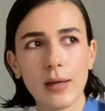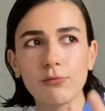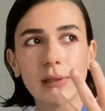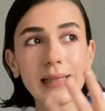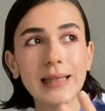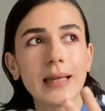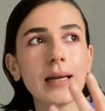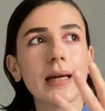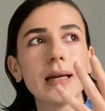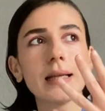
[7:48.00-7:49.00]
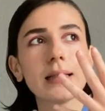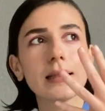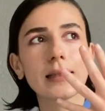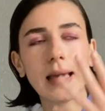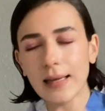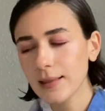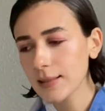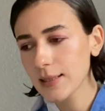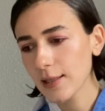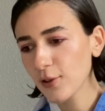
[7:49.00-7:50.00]
really can
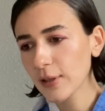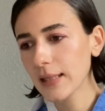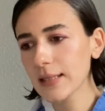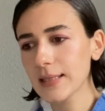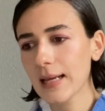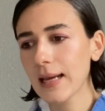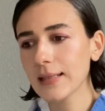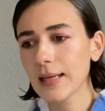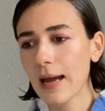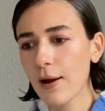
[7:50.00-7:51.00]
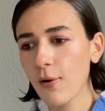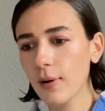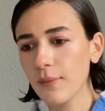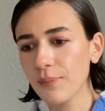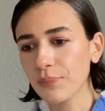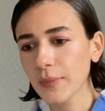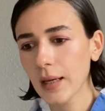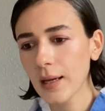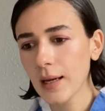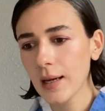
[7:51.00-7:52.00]
still not understand how
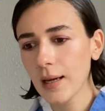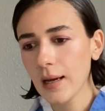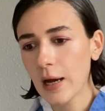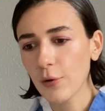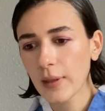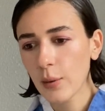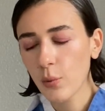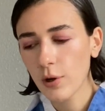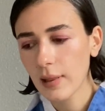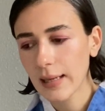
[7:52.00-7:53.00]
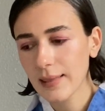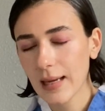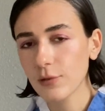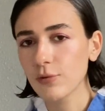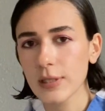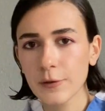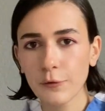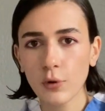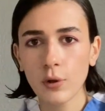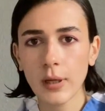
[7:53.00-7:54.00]
they were like that
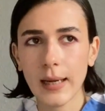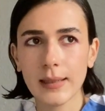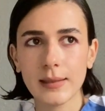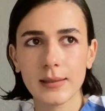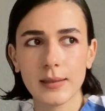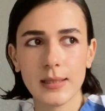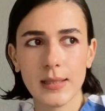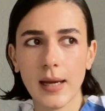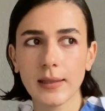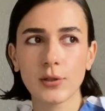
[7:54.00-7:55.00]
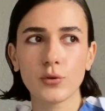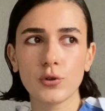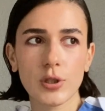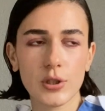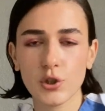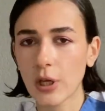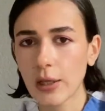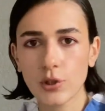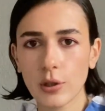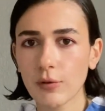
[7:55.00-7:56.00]
riskful and decided to just
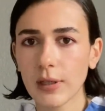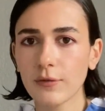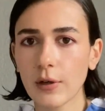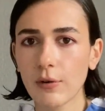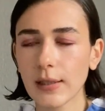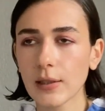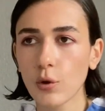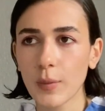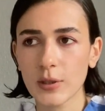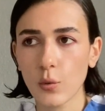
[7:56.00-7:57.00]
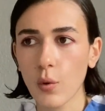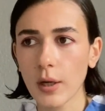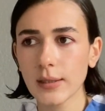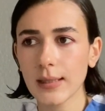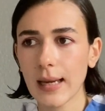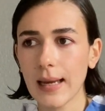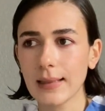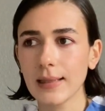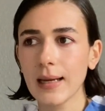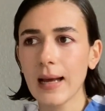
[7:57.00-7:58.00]
change the creative director no matter what.
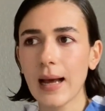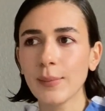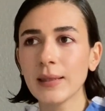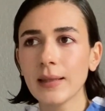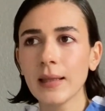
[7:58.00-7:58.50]
And I mean,